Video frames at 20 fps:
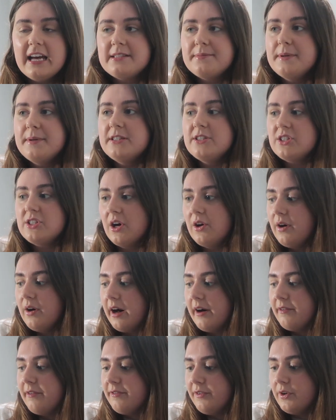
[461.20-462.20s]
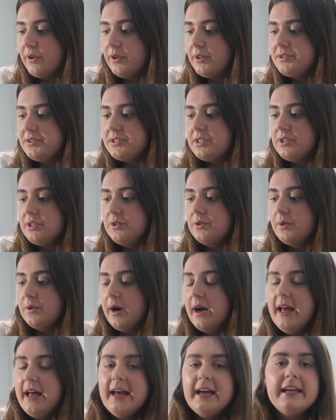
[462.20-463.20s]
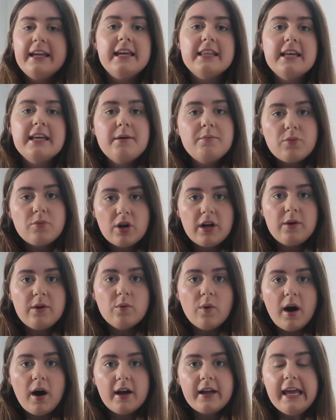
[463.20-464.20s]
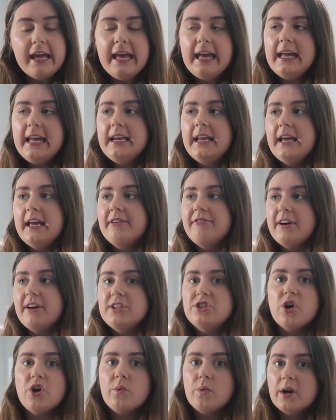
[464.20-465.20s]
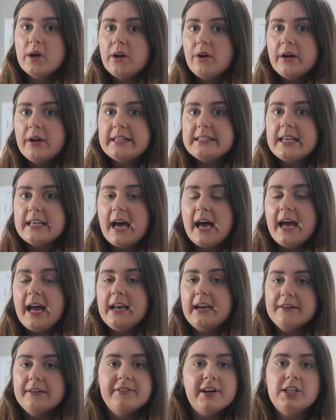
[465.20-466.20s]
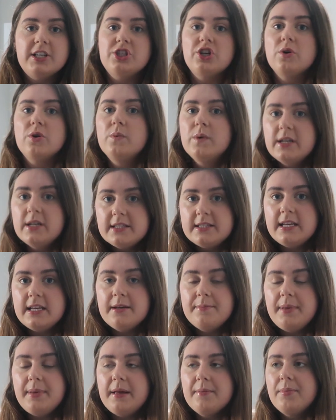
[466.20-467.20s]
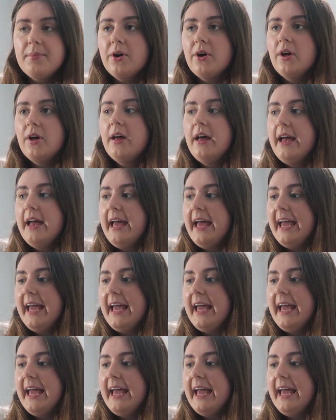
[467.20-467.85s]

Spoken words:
has been so helpful to get that morning walk in if I don't want to go outside, if I don't want to see people.